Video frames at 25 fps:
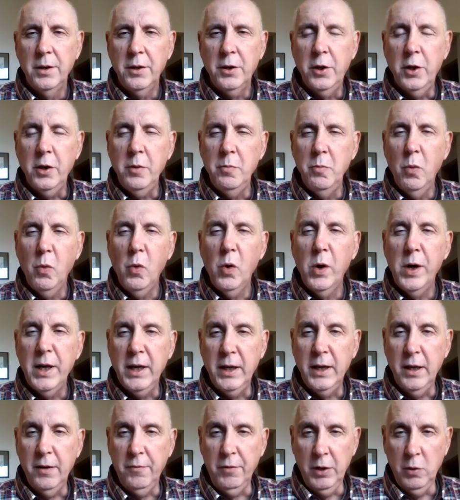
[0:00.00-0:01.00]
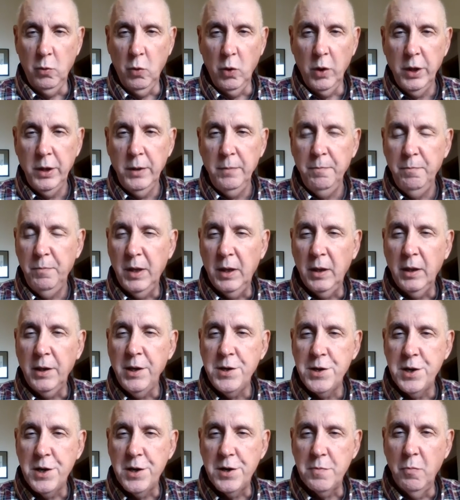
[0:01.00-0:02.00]
Good morning, everyone. At
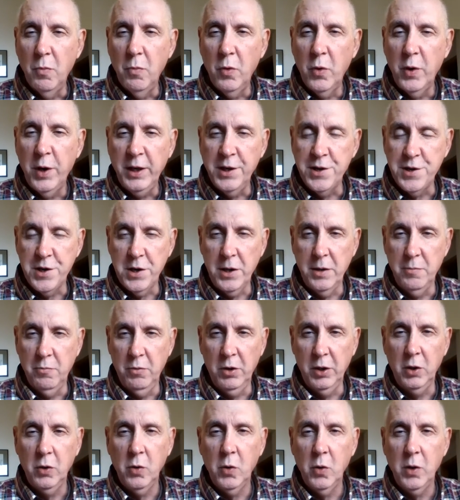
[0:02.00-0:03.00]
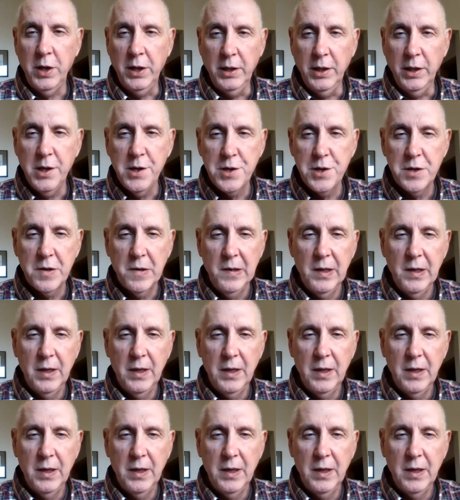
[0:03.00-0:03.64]
least it's morning as I'm recording this.